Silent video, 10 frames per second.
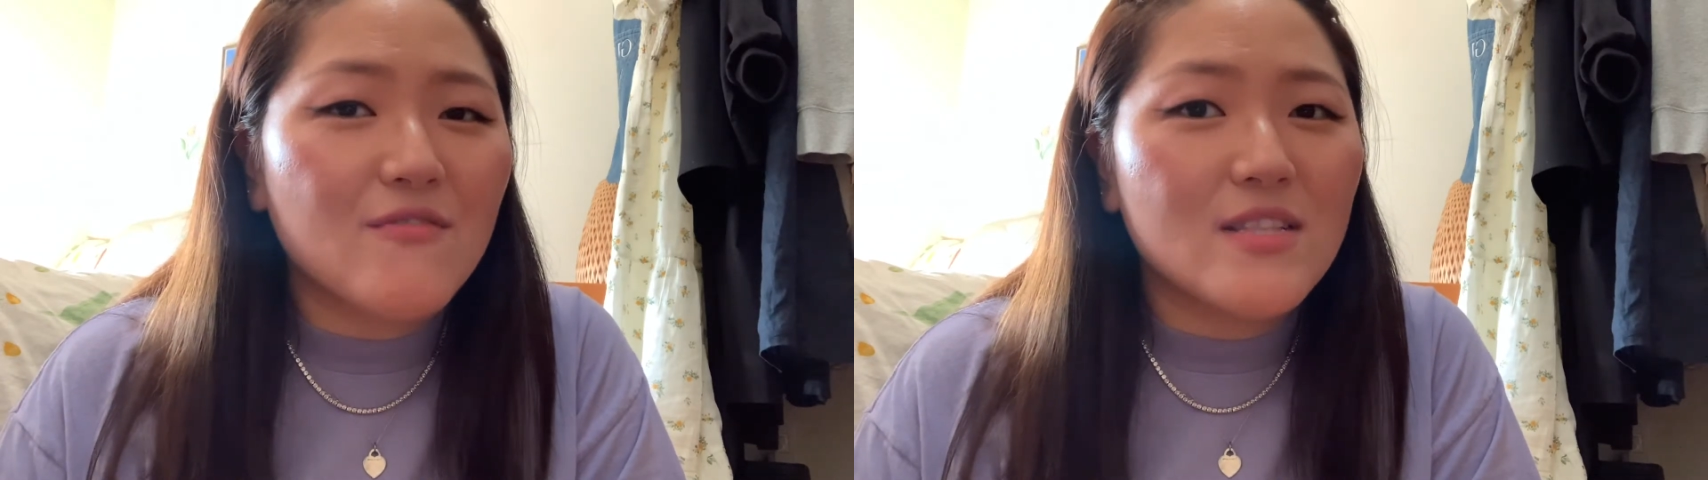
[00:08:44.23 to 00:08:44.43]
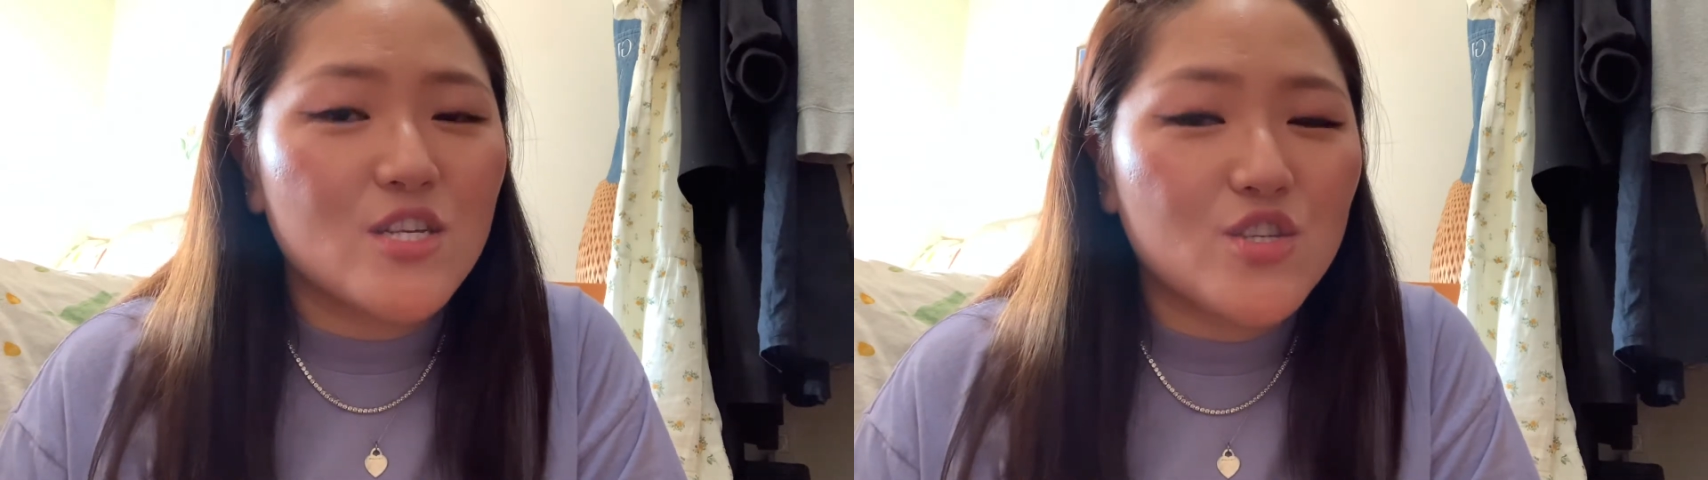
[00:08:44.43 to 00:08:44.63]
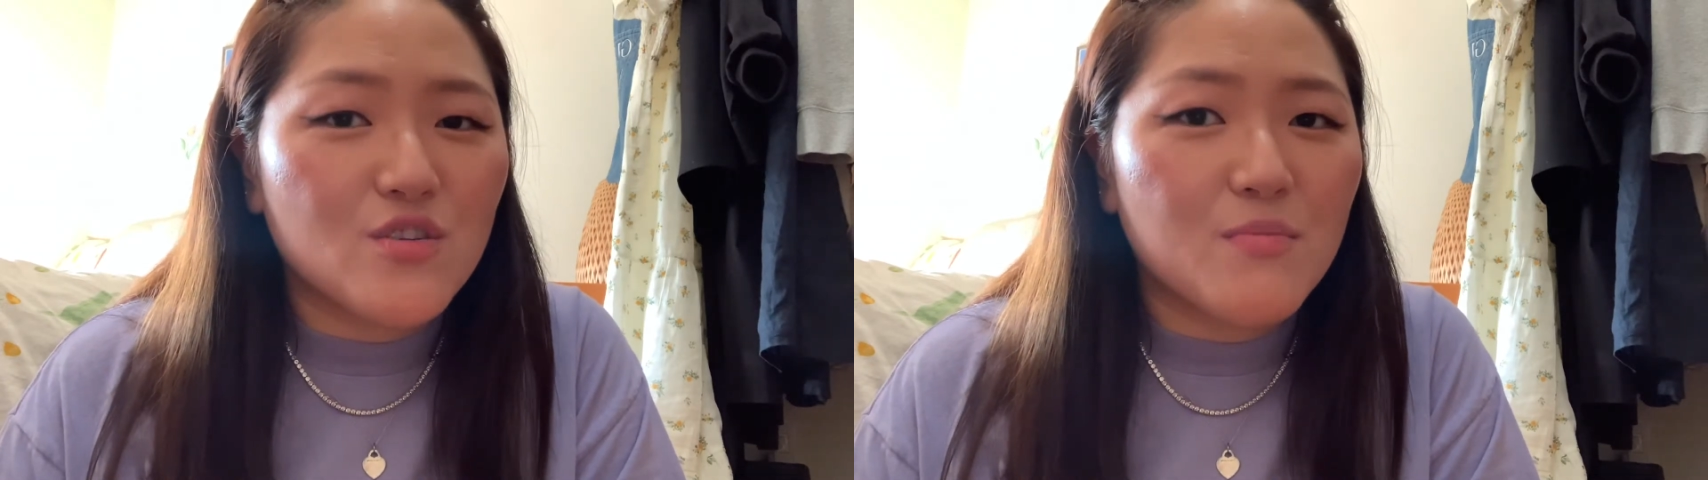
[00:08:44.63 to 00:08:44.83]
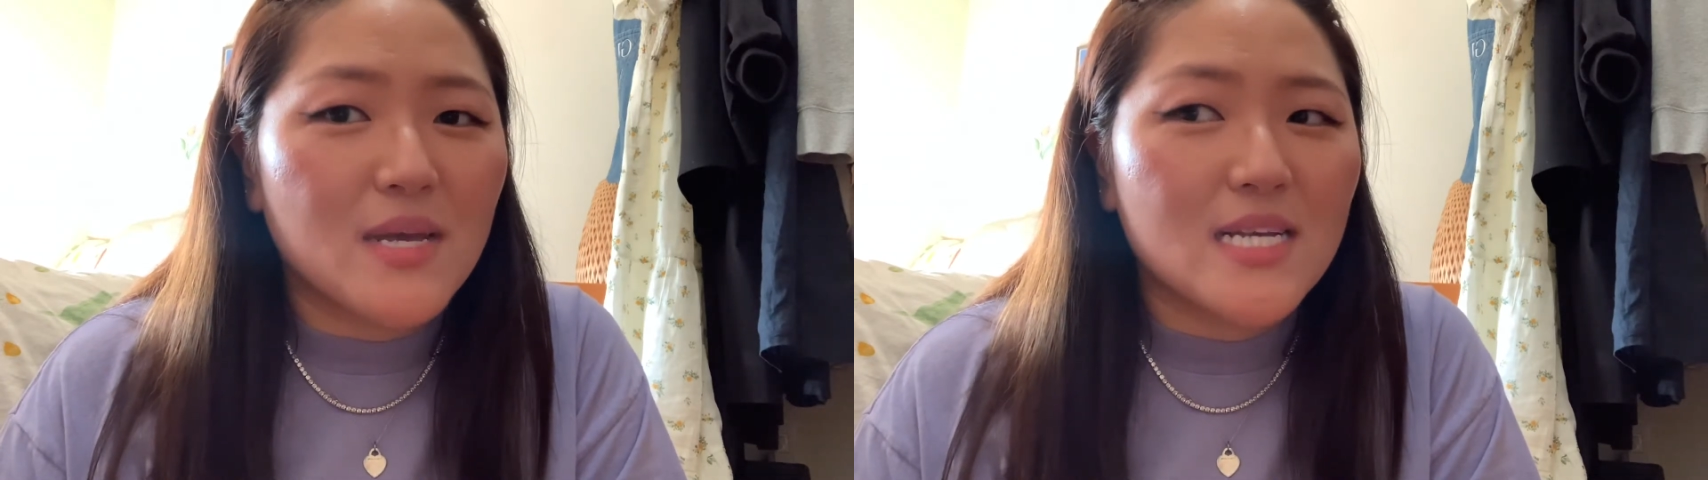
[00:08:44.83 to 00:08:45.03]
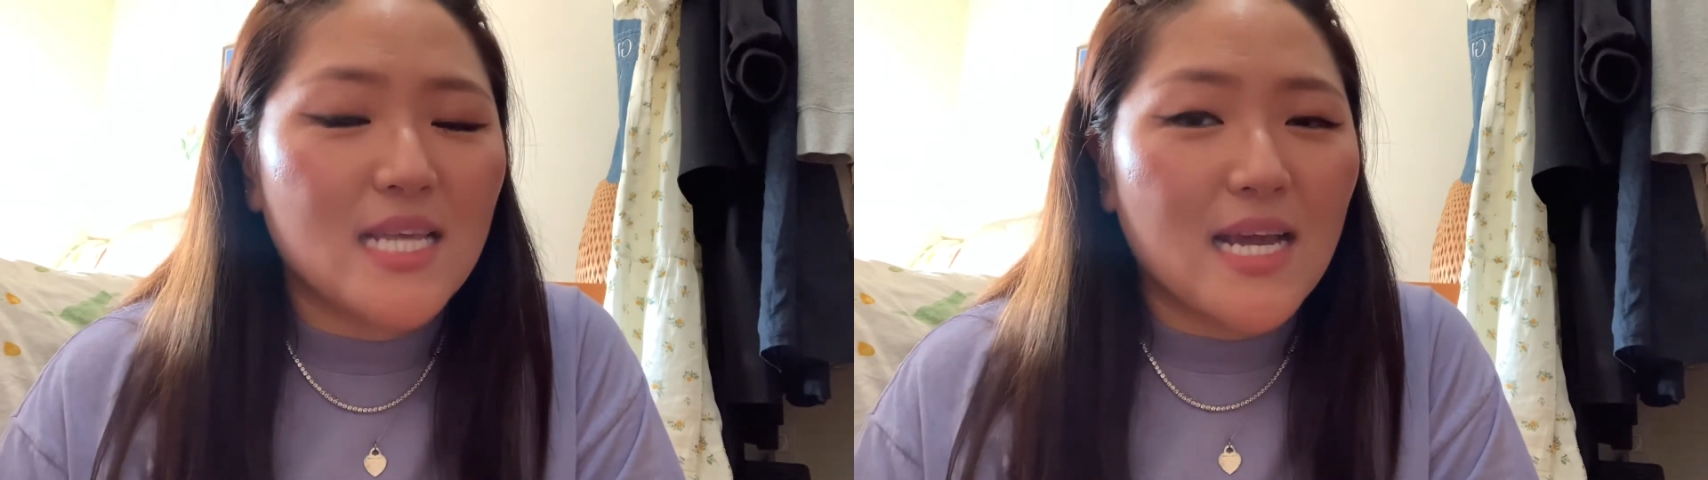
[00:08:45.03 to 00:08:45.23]
really true
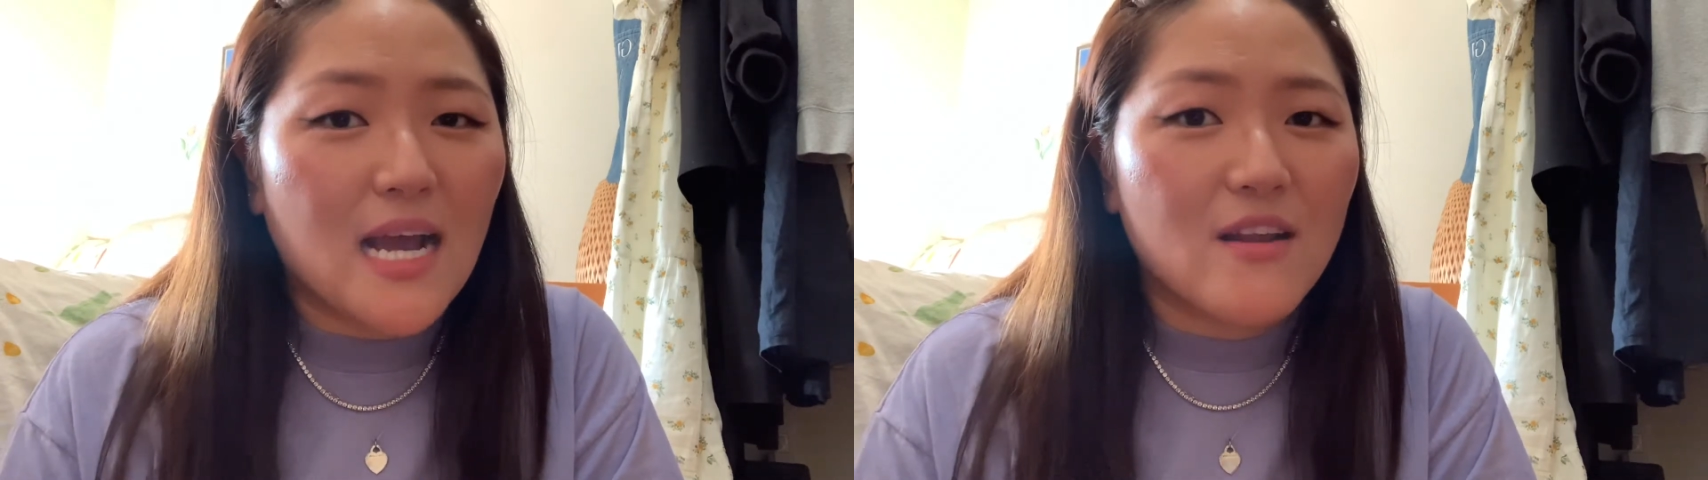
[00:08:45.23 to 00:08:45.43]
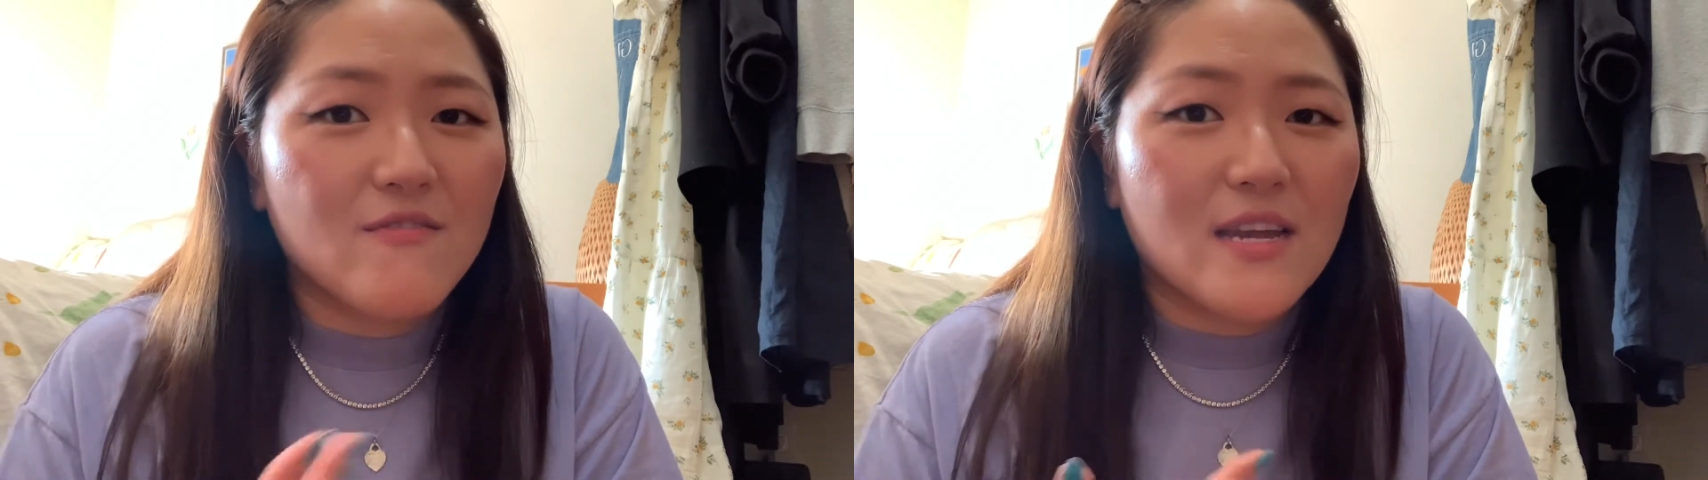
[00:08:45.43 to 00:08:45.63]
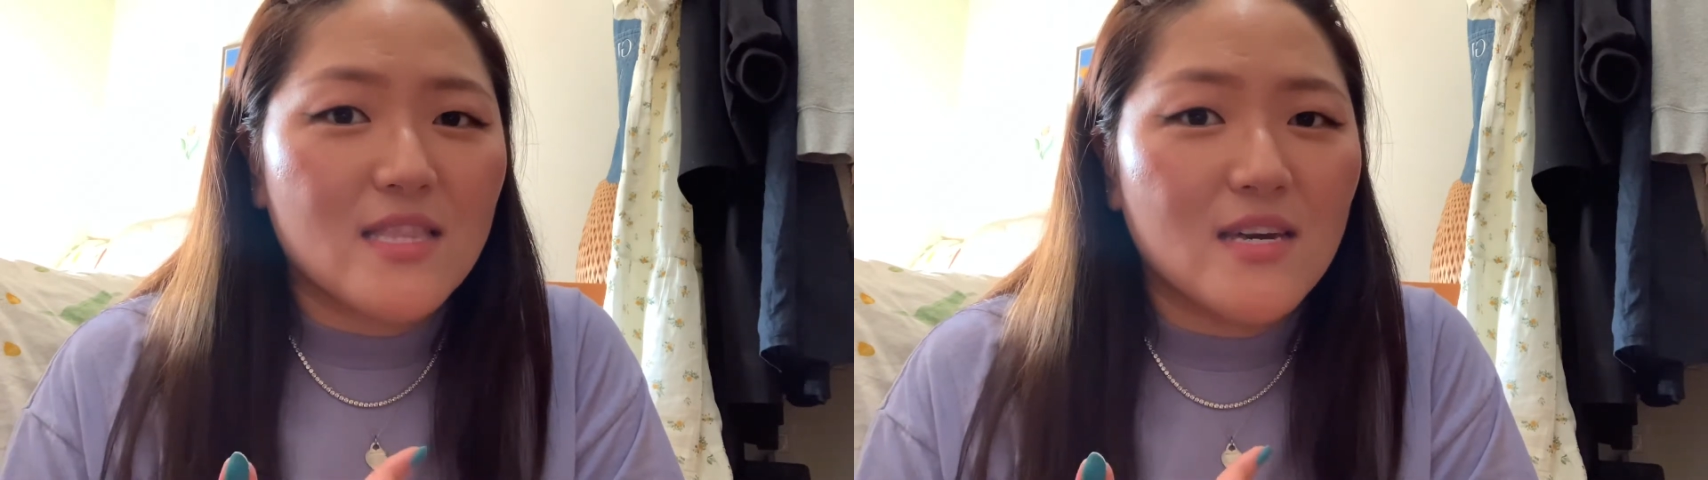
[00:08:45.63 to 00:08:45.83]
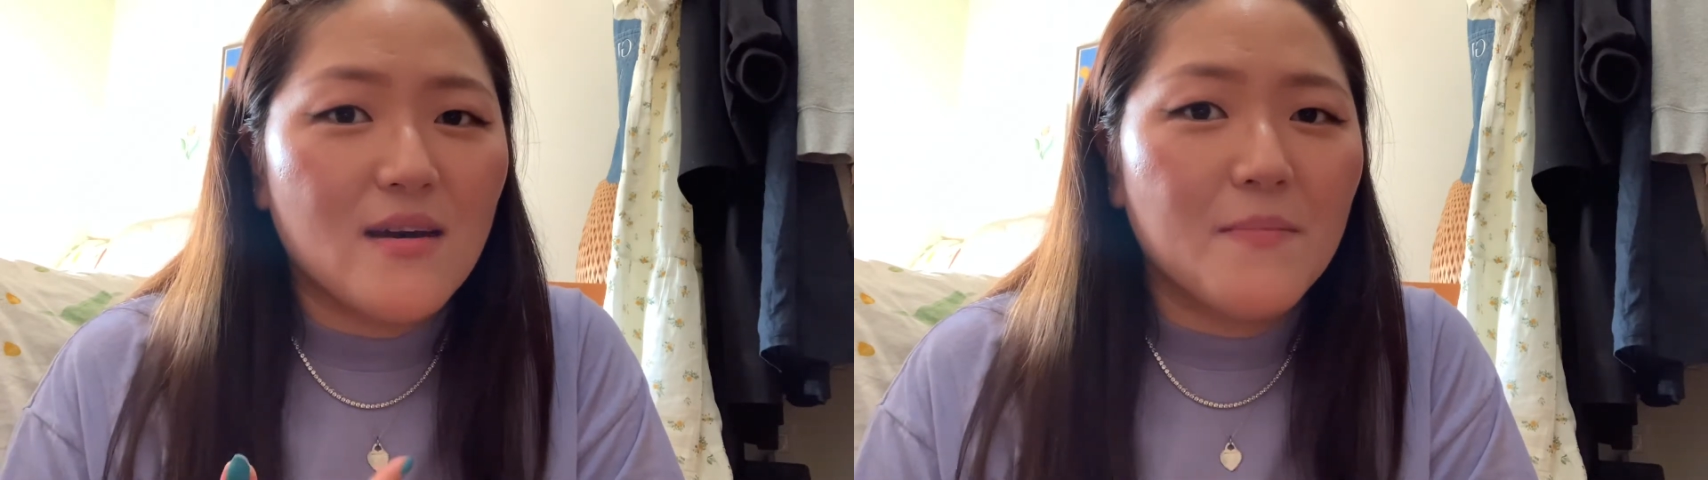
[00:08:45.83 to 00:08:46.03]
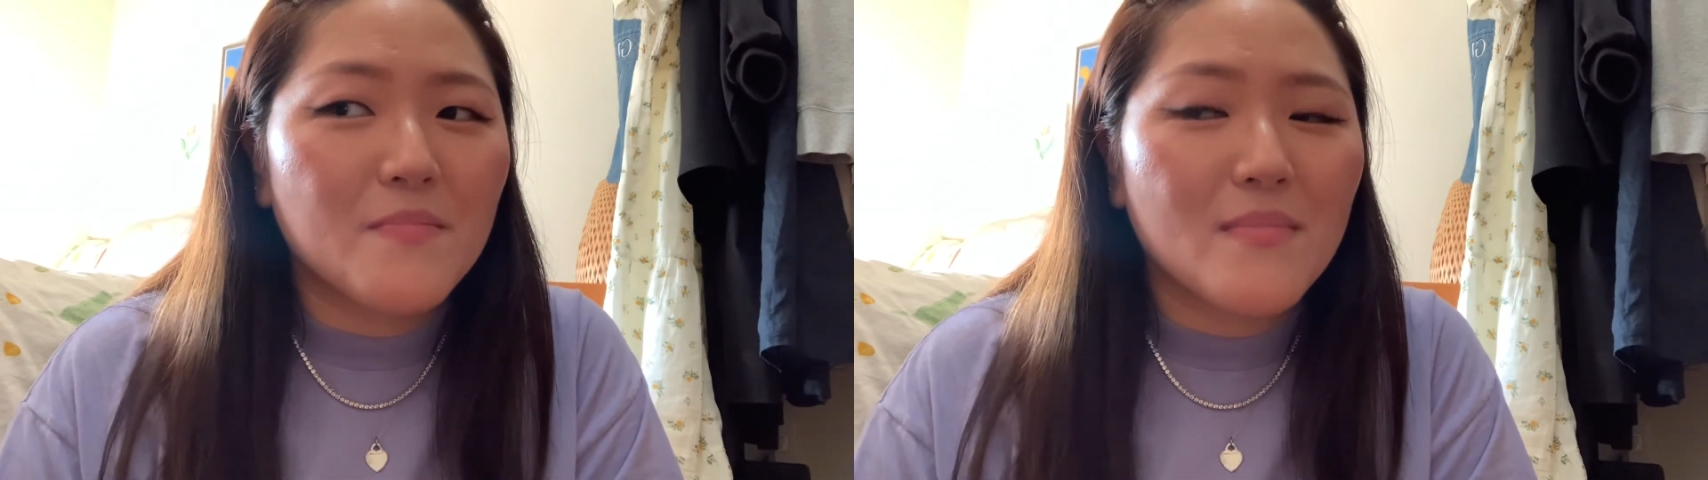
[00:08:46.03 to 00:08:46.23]
because they kind of like the